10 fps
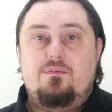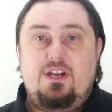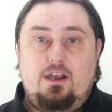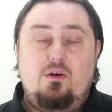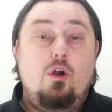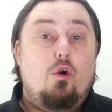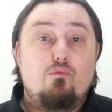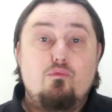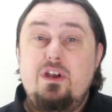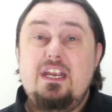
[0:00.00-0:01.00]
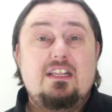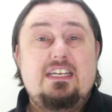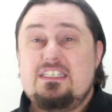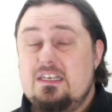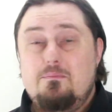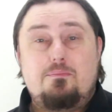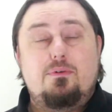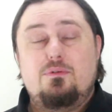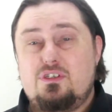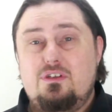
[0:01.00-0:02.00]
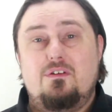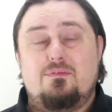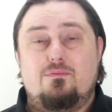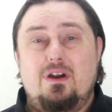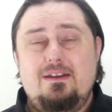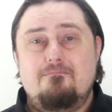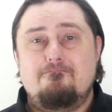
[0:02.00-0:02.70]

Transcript: video. Really simple stuff, right?